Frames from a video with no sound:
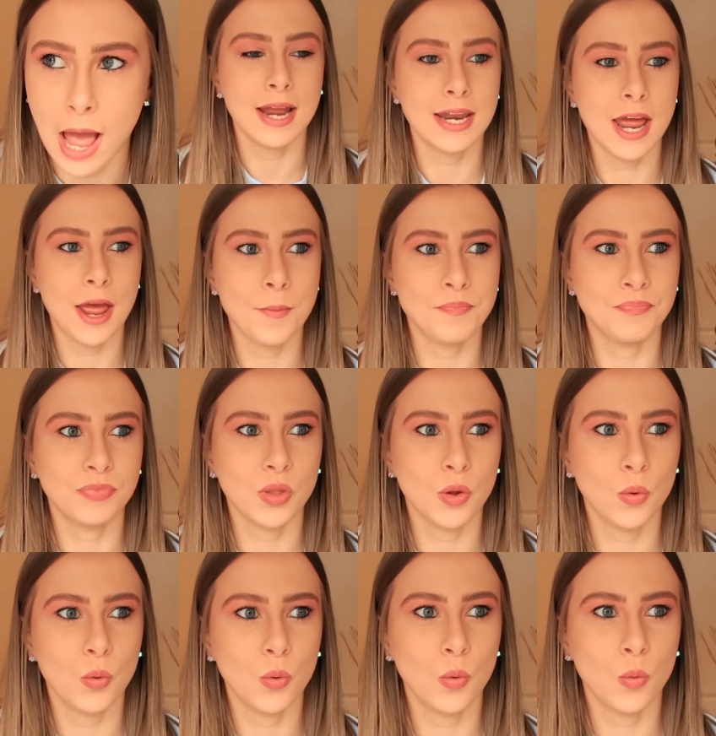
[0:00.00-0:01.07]
And then
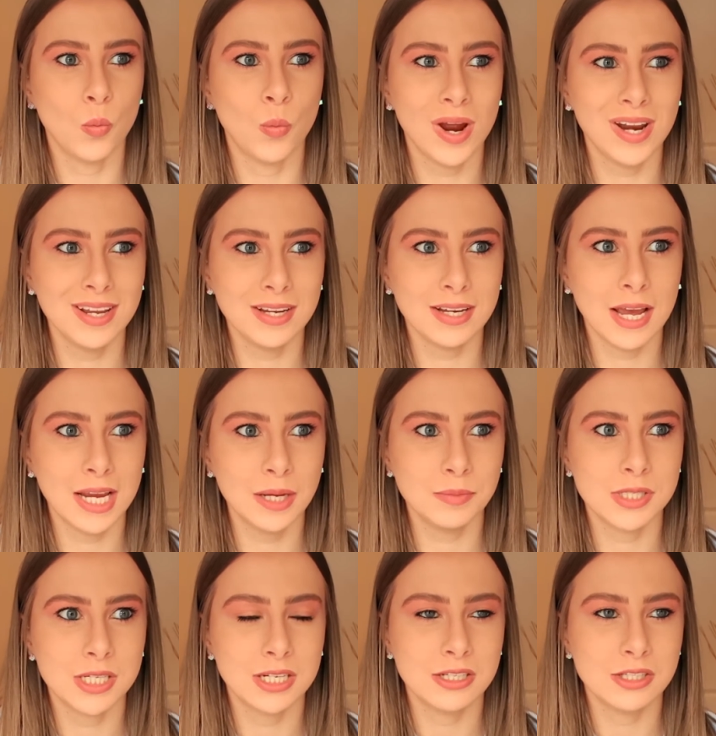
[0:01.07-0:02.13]
when it came
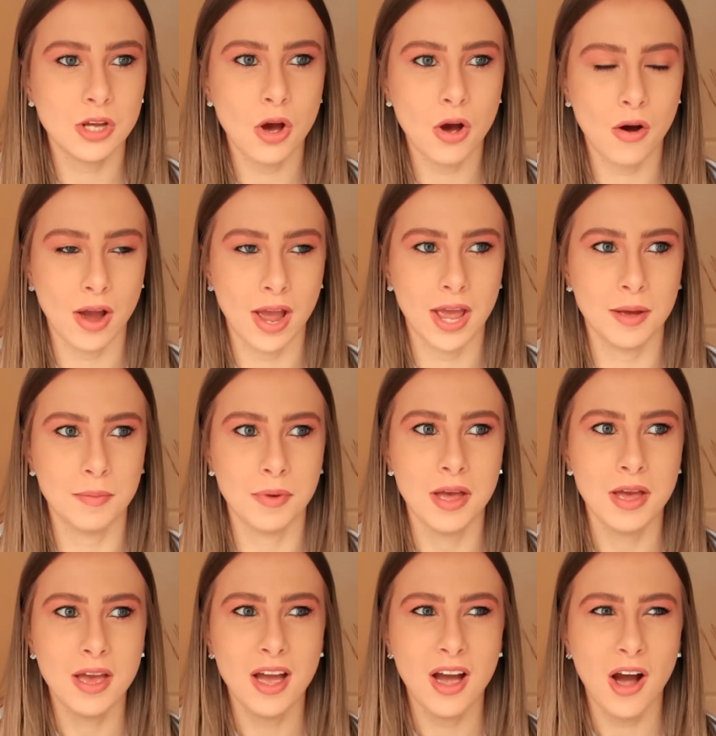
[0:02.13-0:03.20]
to the time,
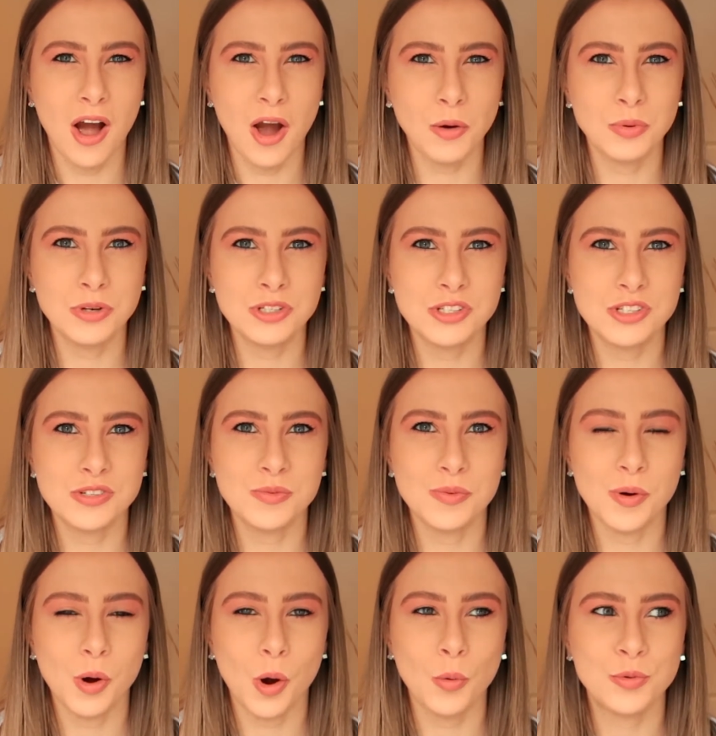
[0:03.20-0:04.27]
I was
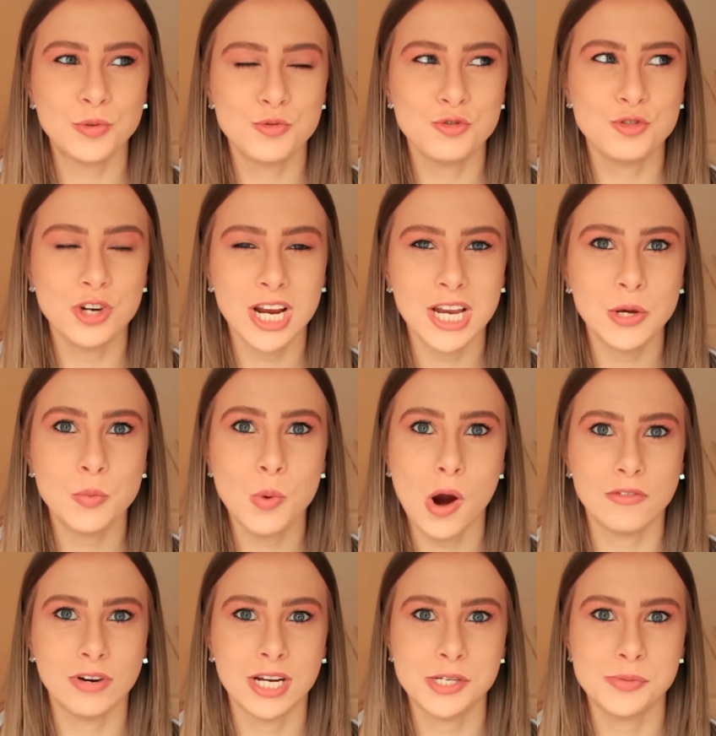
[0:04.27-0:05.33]
really
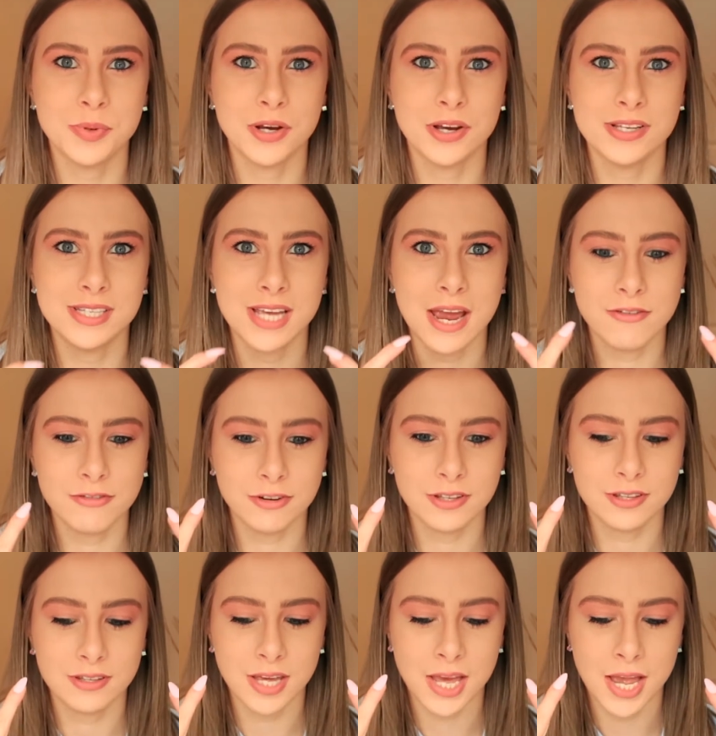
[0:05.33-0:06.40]
worried, because
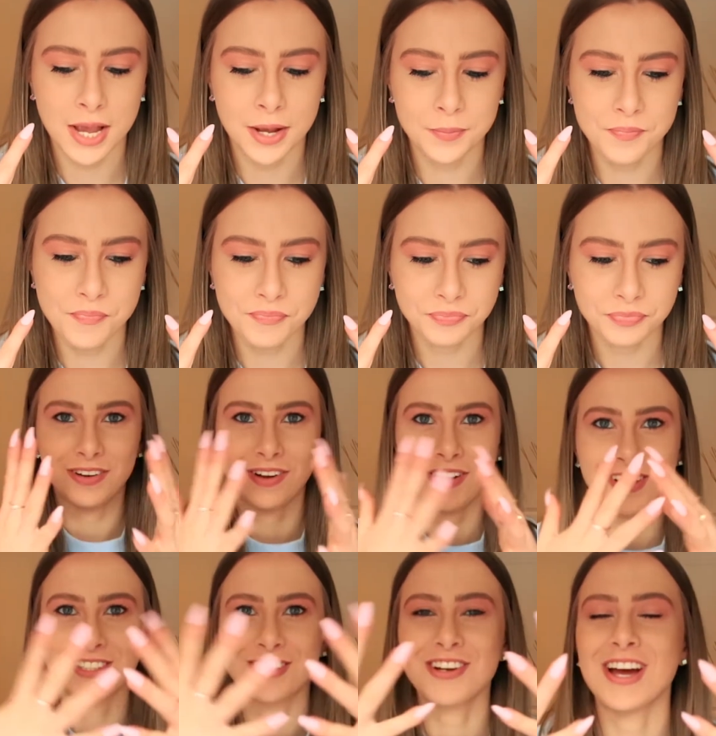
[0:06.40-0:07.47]
everything,
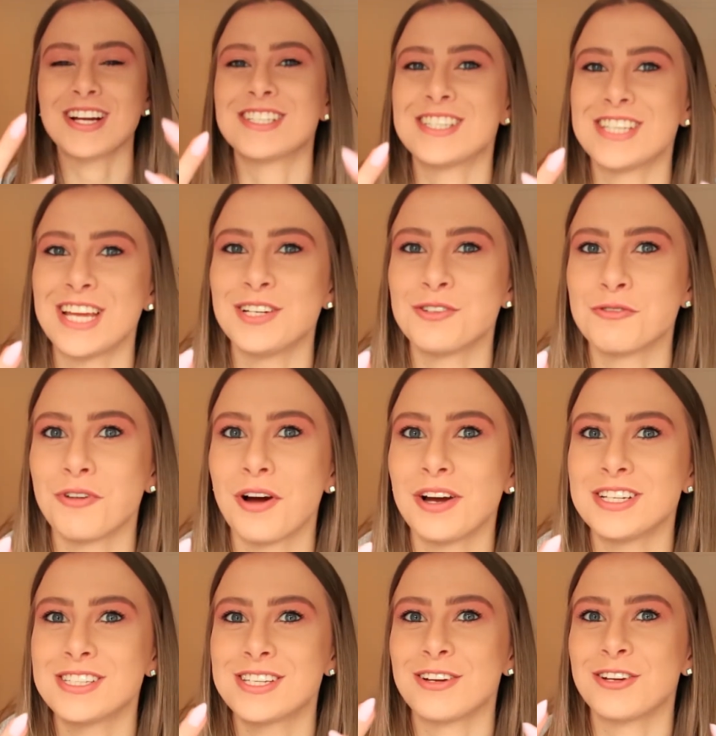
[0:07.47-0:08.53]
I don't know how to say this without
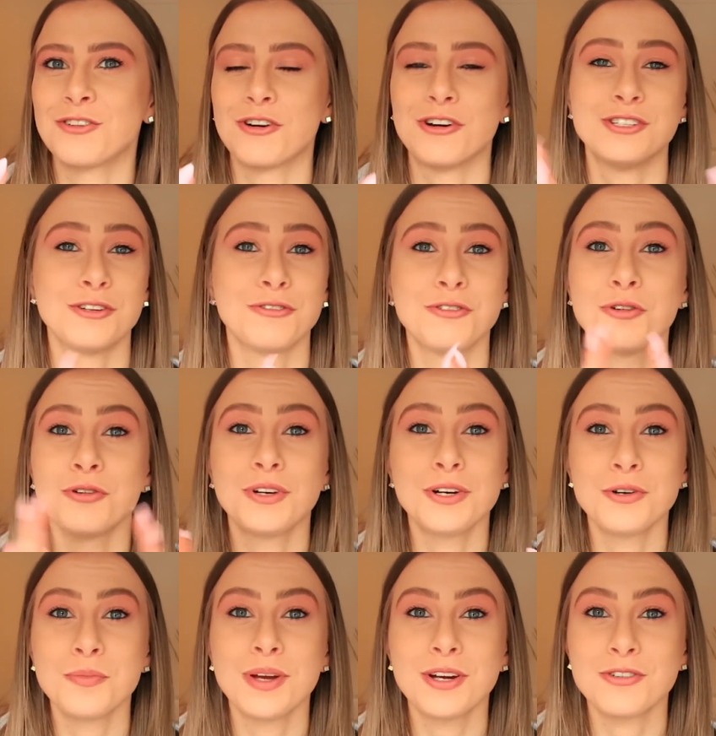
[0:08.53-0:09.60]
it sounding gross. If you're a
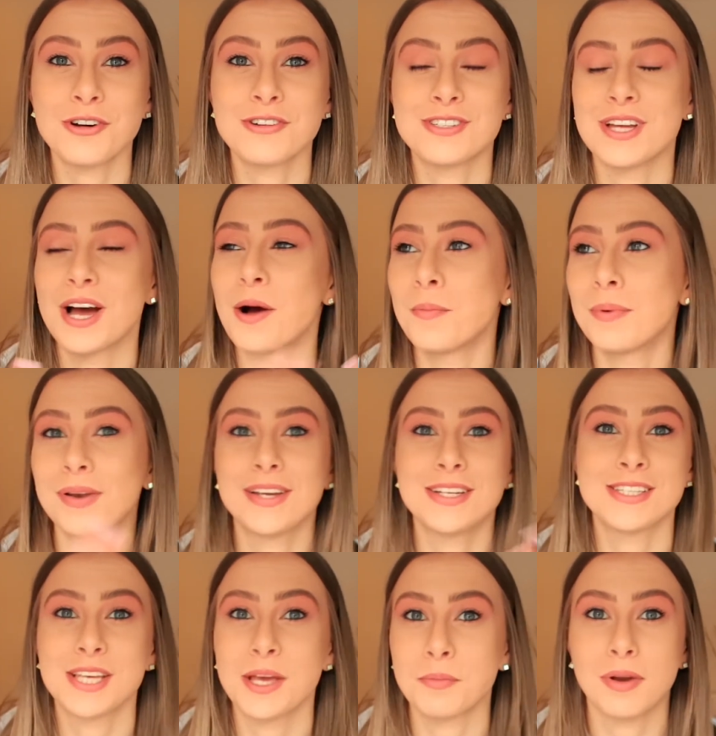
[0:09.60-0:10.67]
little bit grossed out,
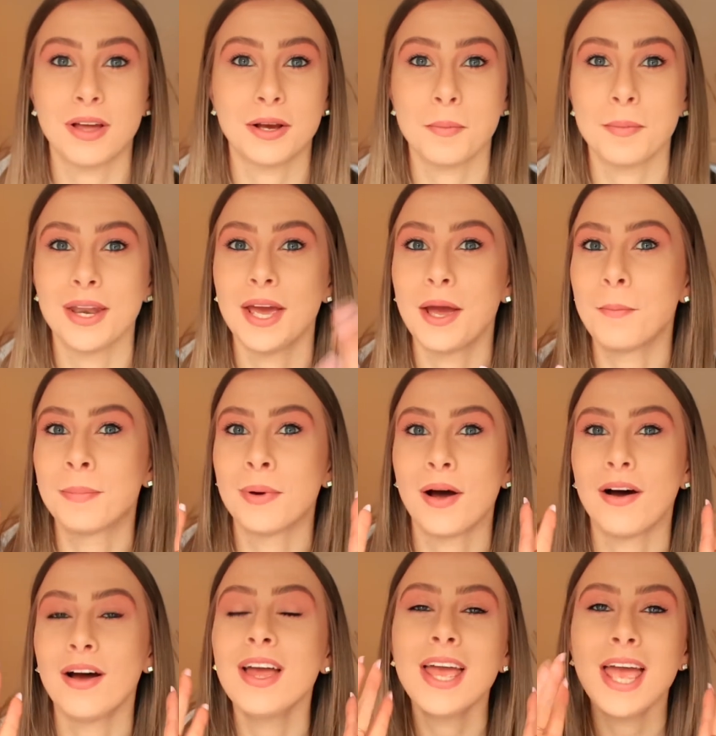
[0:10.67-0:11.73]
please skip like a minute,
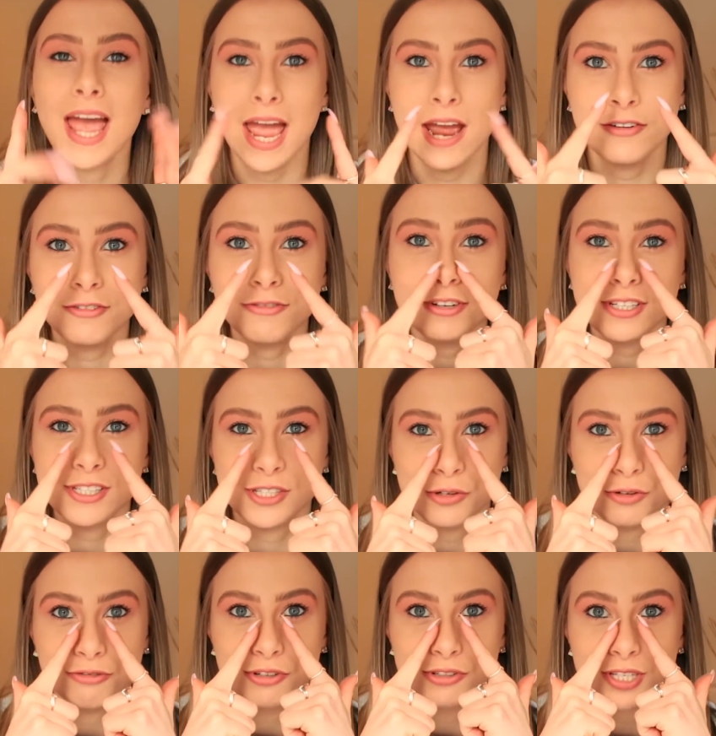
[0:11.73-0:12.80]
but everything
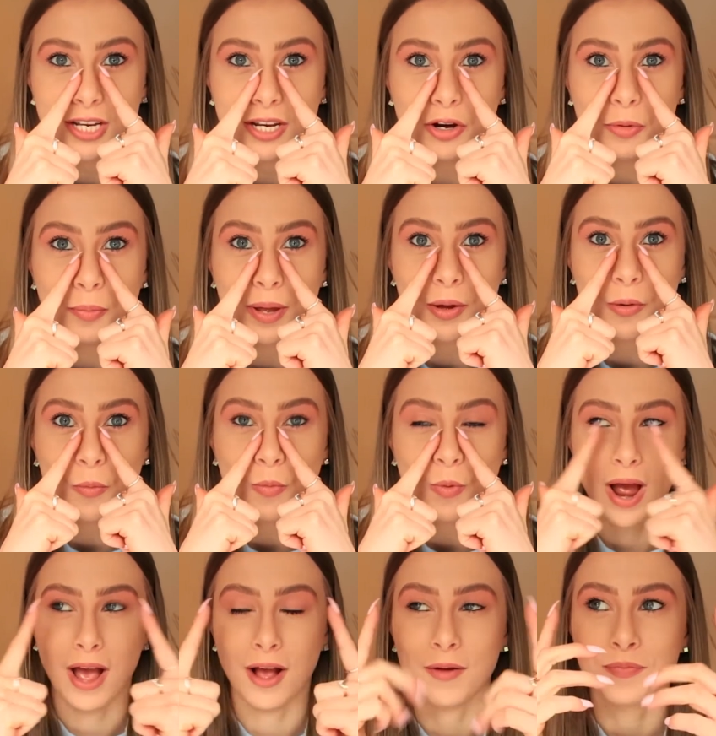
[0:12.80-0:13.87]
still feels a little bit
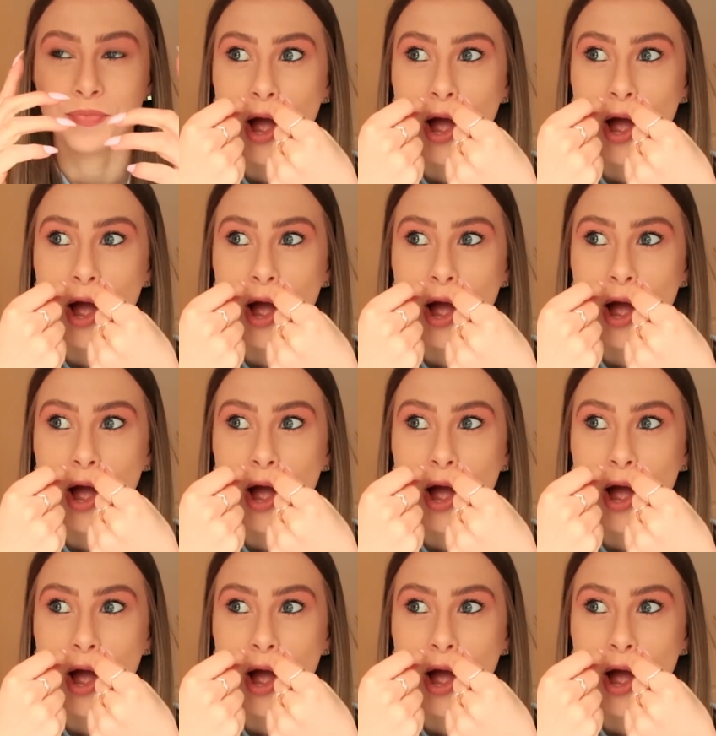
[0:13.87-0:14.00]
wet.